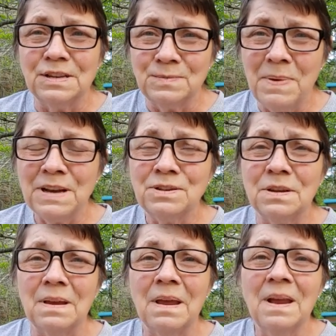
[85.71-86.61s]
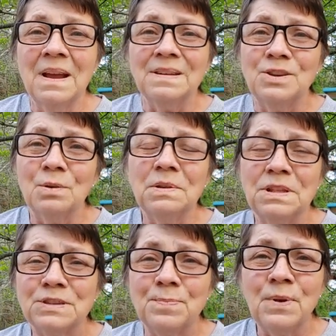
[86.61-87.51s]
especially during
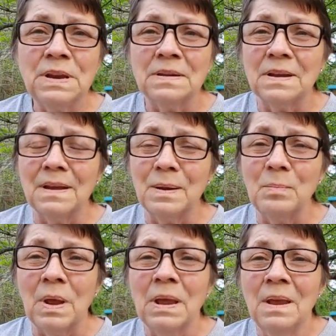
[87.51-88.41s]
the springtime.